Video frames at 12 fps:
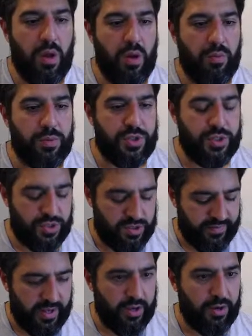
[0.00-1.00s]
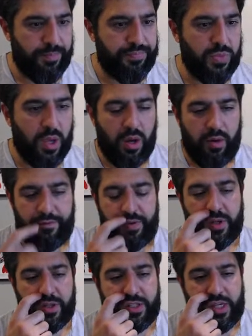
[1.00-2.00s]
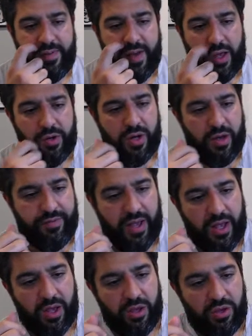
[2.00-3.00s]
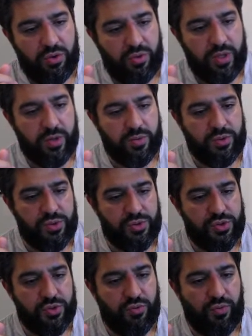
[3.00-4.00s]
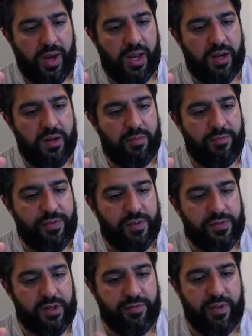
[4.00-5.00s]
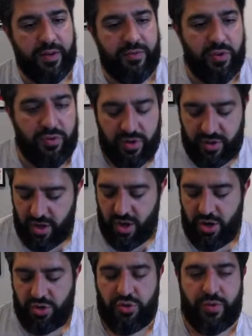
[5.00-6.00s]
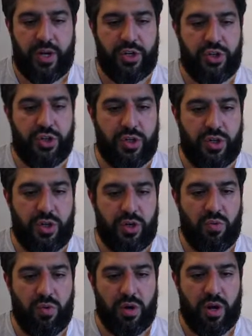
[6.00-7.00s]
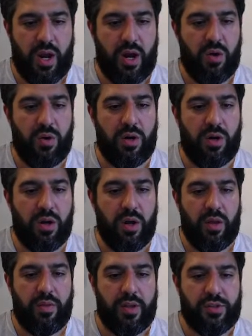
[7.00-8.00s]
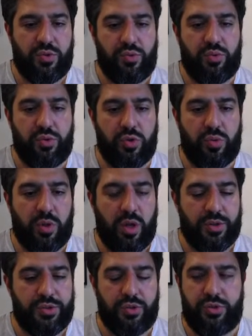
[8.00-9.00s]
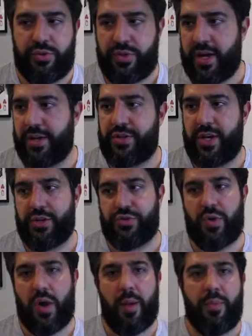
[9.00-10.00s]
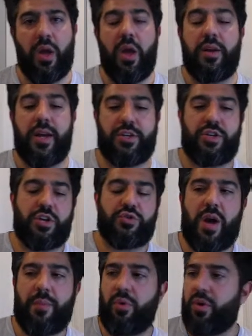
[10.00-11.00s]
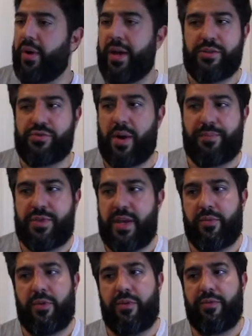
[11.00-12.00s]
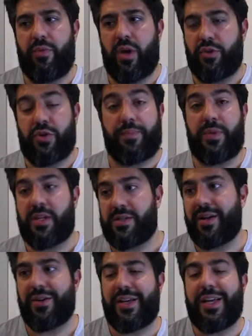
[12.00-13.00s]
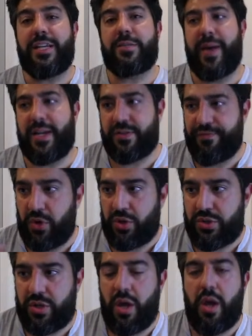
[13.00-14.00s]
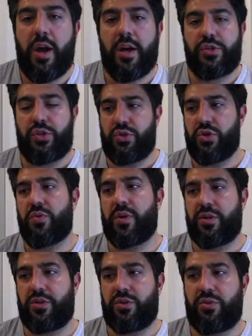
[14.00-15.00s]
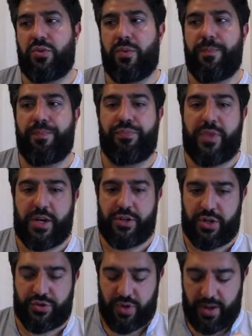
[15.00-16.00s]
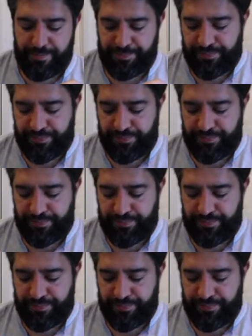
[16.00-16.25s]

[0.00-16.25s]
we'll change this to value. Field key value dot value equals random 50 to 500, duration 1 hour. That's cool. We'll also do drop. drop will go ahead and drop the table, drop the entire key space first. So you don't want to do drop.